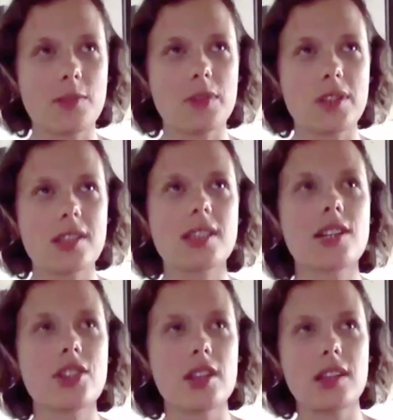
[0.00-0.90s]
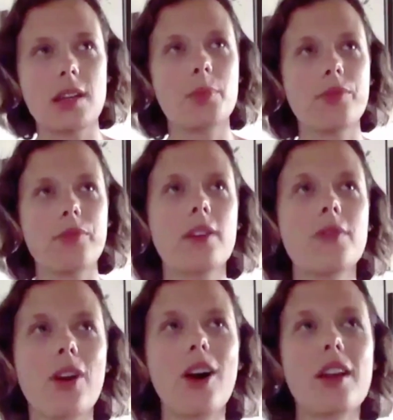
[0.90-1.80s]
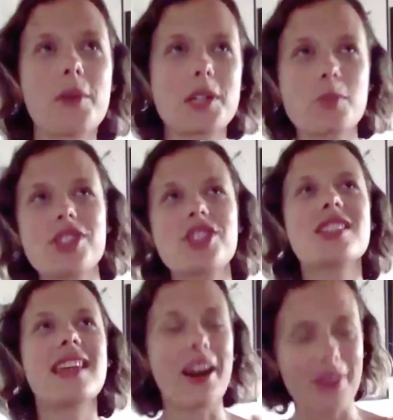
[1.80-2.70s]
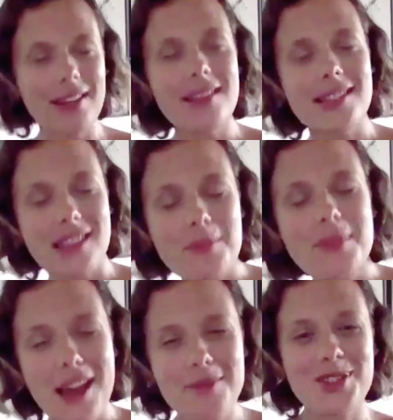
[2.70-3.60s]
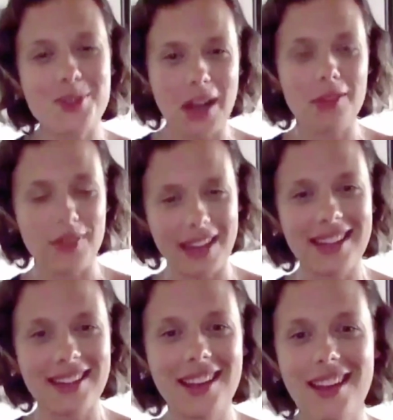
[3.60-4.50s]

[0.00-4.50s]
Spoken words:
which is such a deep thing for all of us, which is scary at the same time to dwell in.